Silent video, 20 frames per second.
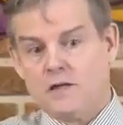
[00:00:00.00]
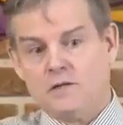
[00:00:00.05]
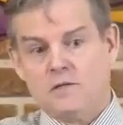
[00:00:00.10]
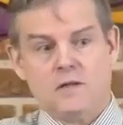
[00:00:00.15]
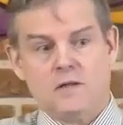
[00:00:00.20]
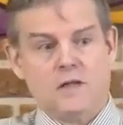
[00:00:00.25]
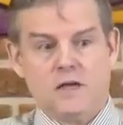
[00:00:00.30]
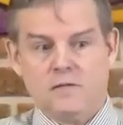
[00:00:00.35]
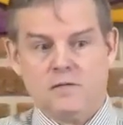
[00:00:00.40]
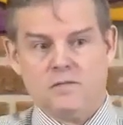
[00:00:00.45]

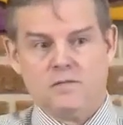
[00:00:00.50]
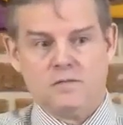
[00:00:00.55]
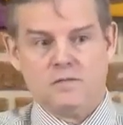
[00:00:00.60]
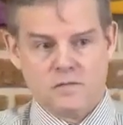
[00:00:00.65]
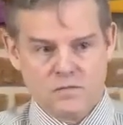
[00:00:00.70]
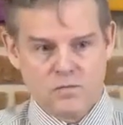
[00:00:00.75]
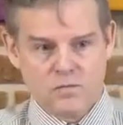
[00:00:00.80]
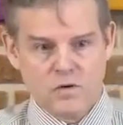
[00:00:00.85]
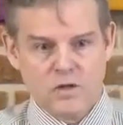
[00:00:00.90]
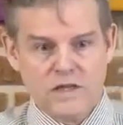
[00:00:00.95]

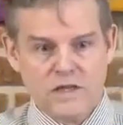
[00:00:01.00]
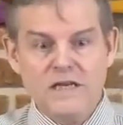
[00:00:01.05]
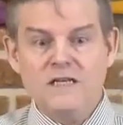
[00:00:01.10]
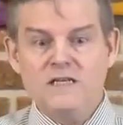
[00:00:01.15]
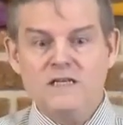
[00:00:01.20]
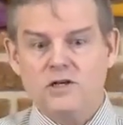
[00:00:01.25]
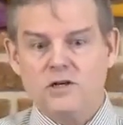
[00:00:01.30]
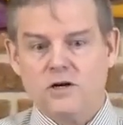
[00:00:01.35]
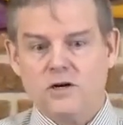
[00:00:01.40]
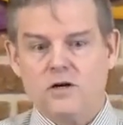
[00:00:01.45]
they
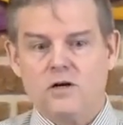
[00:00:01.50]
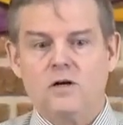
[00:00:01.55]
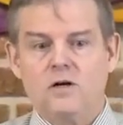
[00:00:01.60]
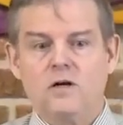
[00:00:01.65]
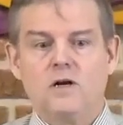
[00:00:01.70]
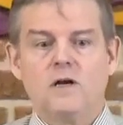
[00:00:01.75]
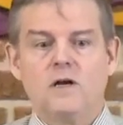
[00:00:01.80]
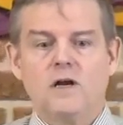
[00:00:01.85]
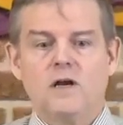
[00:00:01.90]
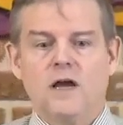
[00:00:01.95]
released her
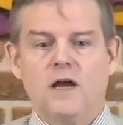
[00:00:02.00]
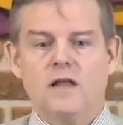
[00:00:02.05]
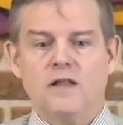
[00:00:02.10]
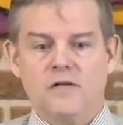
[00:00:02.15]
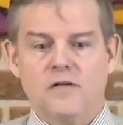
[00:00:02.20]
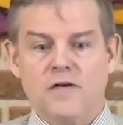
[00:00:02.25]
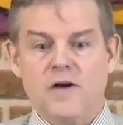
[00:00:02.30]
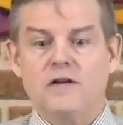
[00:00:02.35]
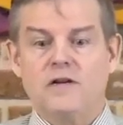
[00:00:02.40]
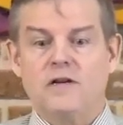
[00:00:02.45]
and
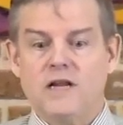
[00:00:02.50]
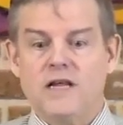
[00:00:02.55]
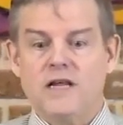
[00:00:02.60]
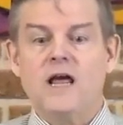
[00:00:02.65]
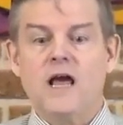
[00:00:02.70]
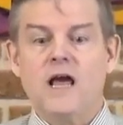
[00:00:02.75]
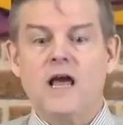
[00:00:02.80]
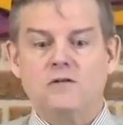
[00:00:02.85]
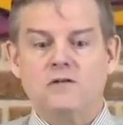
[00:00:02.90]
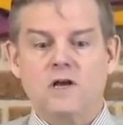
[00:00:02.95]
they found an in
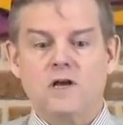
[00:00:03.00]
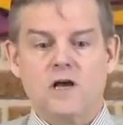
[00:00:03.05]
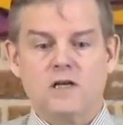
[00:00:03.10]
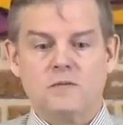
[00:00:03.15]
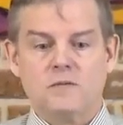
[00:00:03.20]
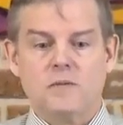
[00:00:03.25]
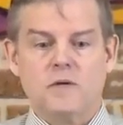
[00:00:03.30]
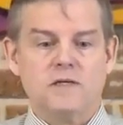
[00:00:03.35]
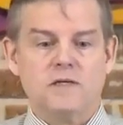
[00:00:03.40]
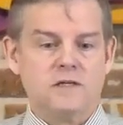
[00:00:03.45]
house
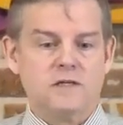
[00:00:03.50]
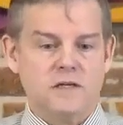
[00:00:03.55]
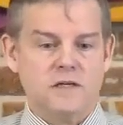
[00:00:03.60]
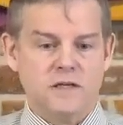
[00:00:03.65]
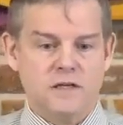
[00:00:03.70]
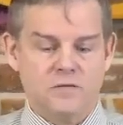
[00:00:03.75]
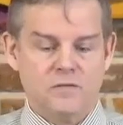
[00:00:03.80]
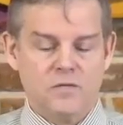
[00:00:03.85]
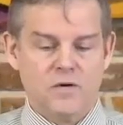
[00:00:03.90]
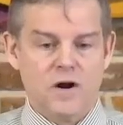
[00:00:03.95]
hospice,
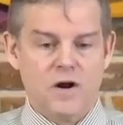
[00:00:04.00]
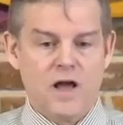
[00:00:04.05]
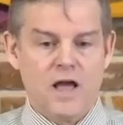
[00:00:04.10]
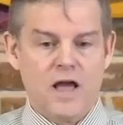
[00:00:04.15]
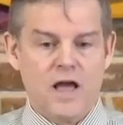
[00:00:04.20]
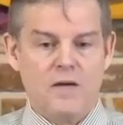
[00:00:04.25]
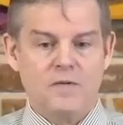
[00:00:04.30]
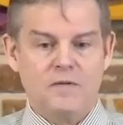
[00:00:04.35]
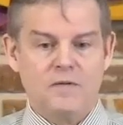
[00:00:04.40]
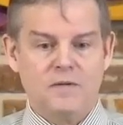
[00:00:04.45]
and where I
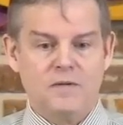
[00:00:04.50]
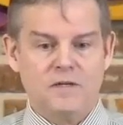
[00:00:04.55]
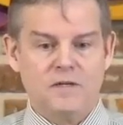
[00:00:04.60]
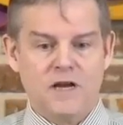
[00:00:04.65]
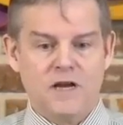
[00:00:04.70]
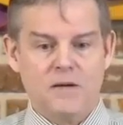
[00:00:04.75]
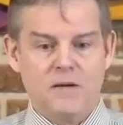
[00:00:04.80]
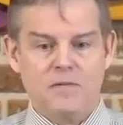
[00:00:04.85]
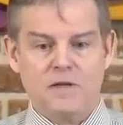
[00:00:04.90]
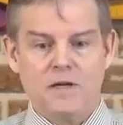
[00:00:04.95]
happened to be
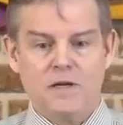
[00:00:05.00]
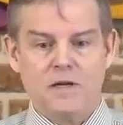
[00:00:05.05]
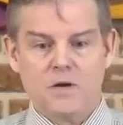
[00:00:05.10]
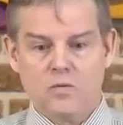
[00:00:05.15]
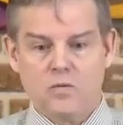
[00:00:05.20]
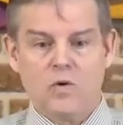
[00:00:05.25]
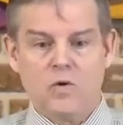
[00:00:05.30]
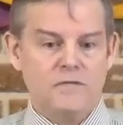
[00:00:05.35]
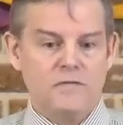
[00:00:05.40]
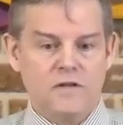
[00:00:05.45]
chaplain,
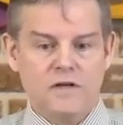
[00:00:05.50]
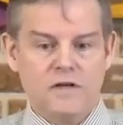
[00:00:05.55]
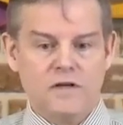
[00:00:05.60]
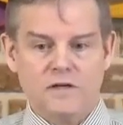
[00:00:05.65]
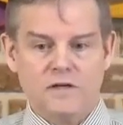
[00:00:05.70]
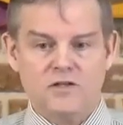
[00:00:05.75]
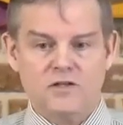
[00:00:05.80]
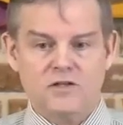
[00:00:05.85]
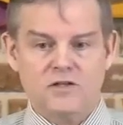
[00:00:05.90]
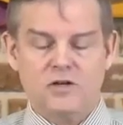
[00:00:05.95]
one of
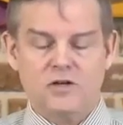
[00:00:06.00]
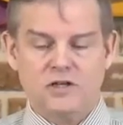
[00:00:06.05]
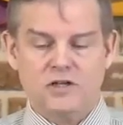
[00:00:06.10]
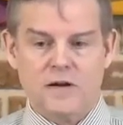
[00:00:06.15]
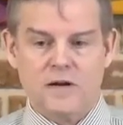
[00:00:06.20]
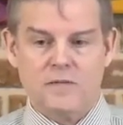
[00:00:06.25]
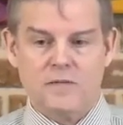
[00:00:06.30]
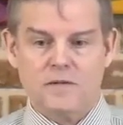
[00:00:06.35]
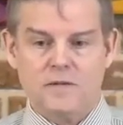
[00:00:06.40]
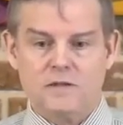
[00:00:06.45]
the student
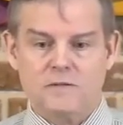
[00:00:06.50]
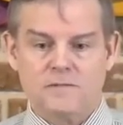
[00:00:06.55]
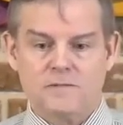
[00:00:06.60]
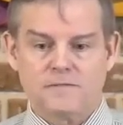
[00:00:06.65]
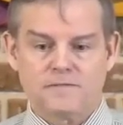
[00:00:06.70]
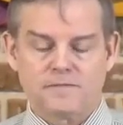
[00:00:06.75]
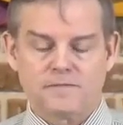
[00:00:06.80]
chaplains.